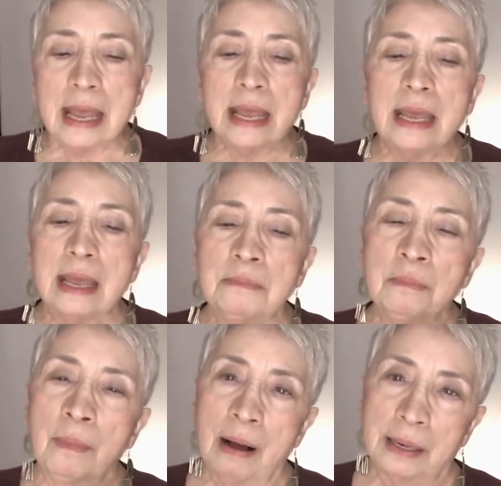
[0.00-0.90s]

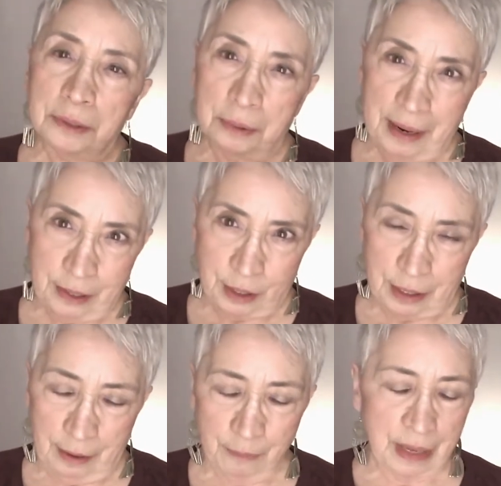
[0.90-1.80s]
In
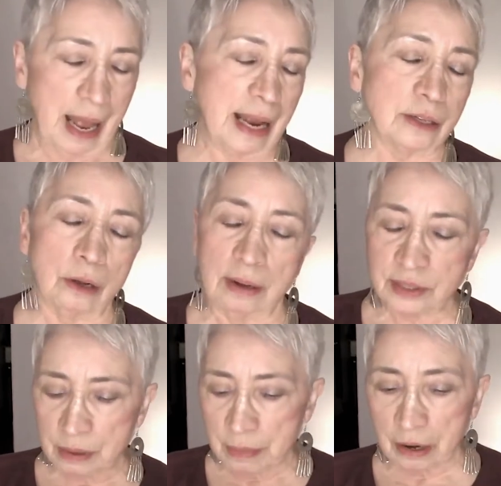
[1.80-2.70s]
moderation. Now, I know
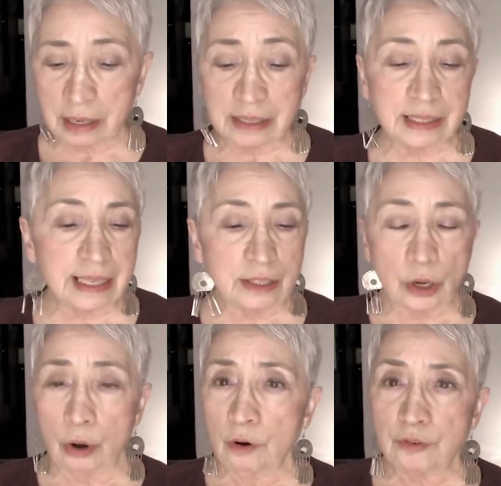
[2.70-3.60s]
us Americans tend
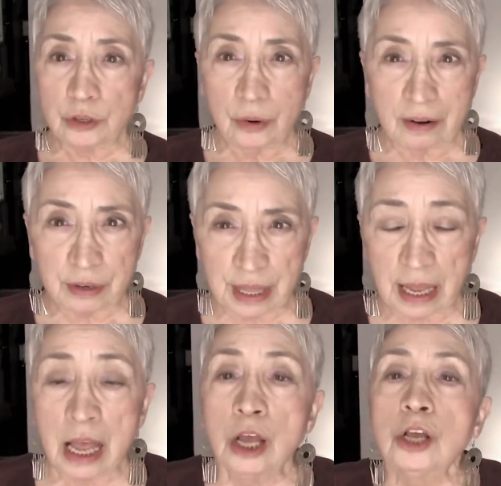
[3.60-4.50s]
to overdo everything,